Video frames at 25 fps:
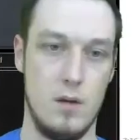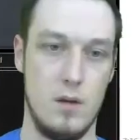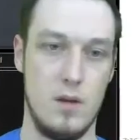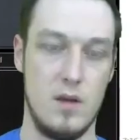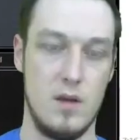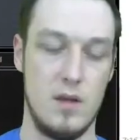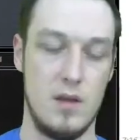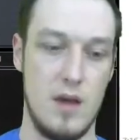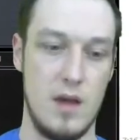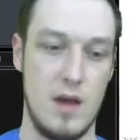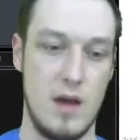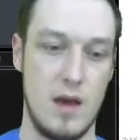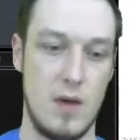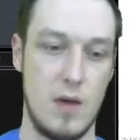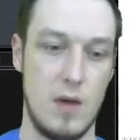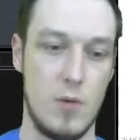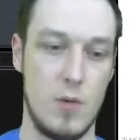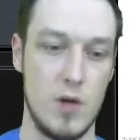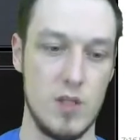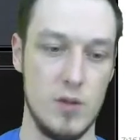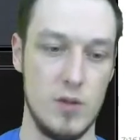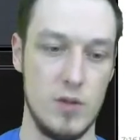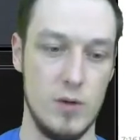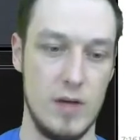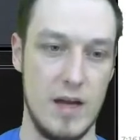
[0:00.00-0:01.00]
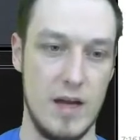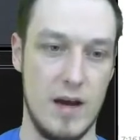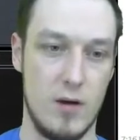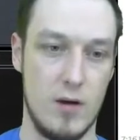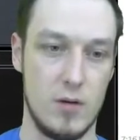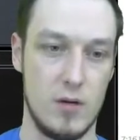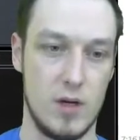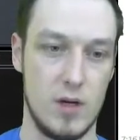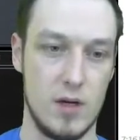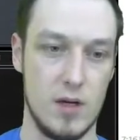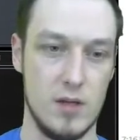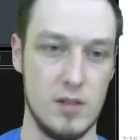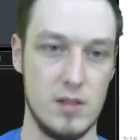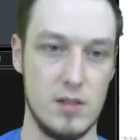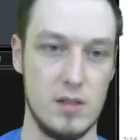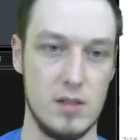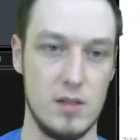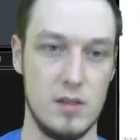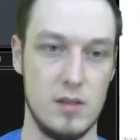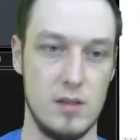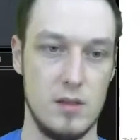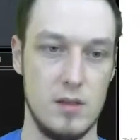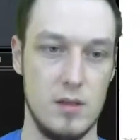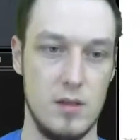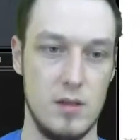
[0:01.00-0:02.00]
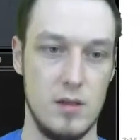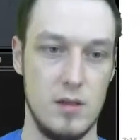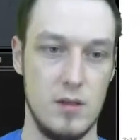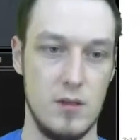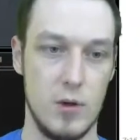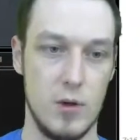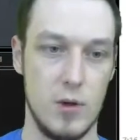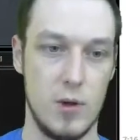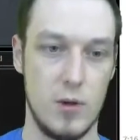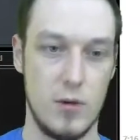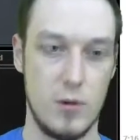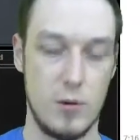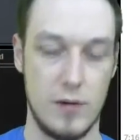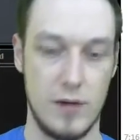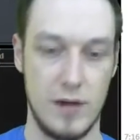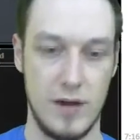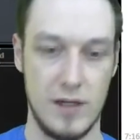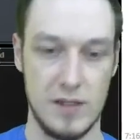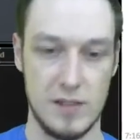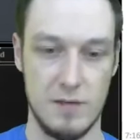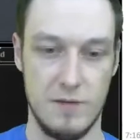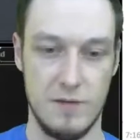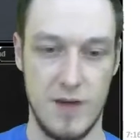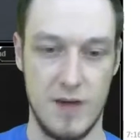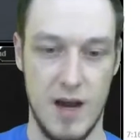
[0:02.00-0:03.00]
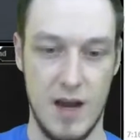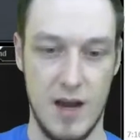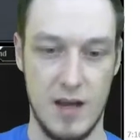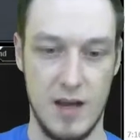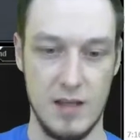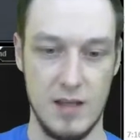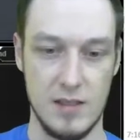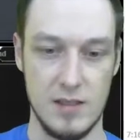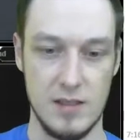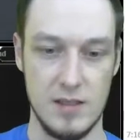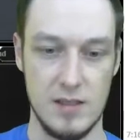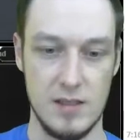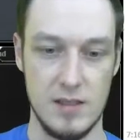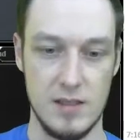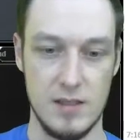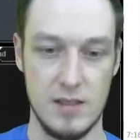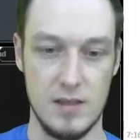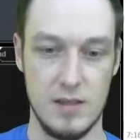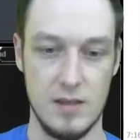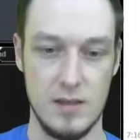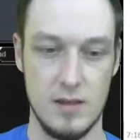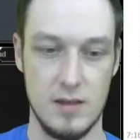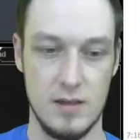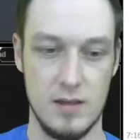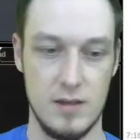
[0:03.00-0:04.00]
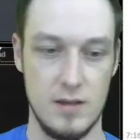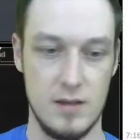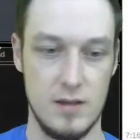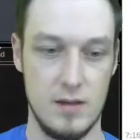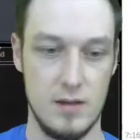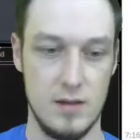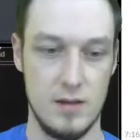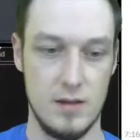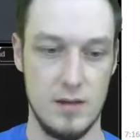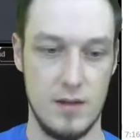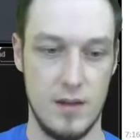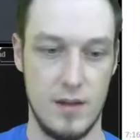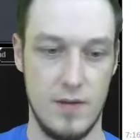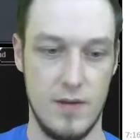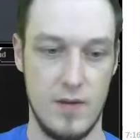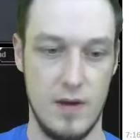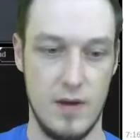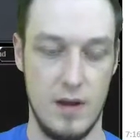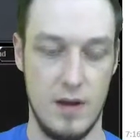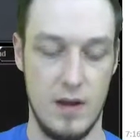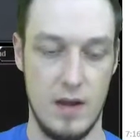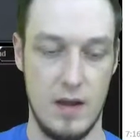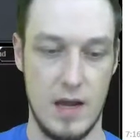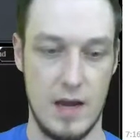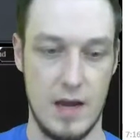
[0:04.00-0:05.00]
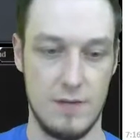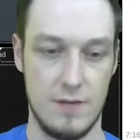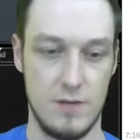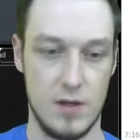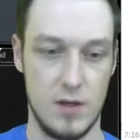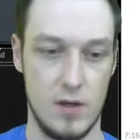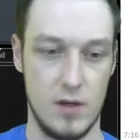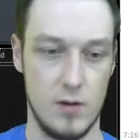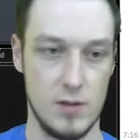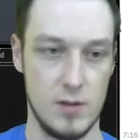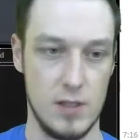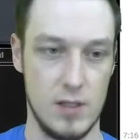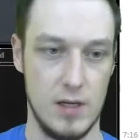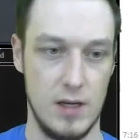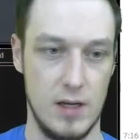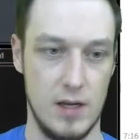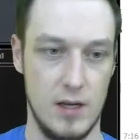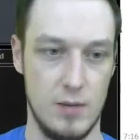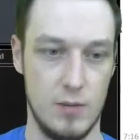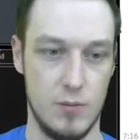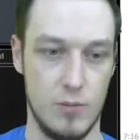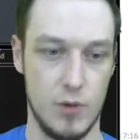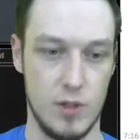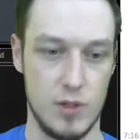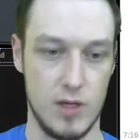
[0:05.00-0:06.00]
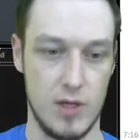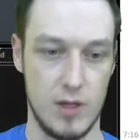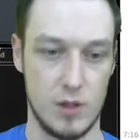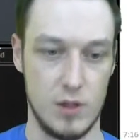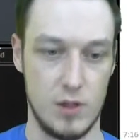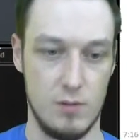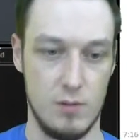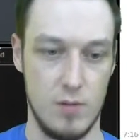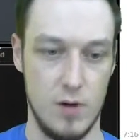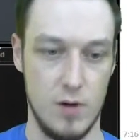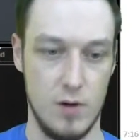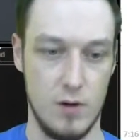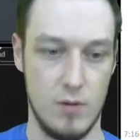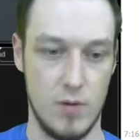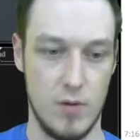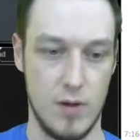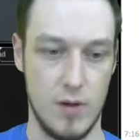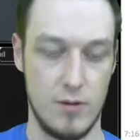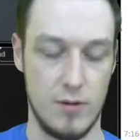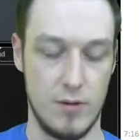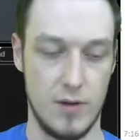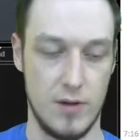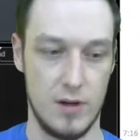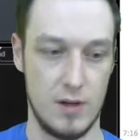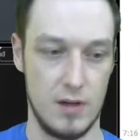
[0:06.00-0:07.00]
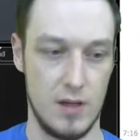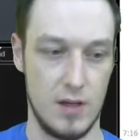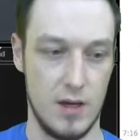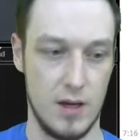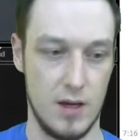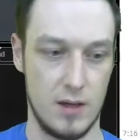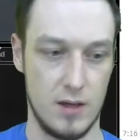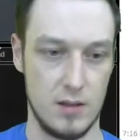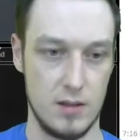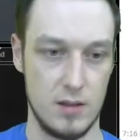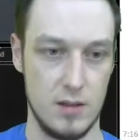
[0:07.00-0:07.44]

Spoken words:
Yeah, I want to do it now because if their other thing is vines, then they have to use it in protection mode rather than kicked.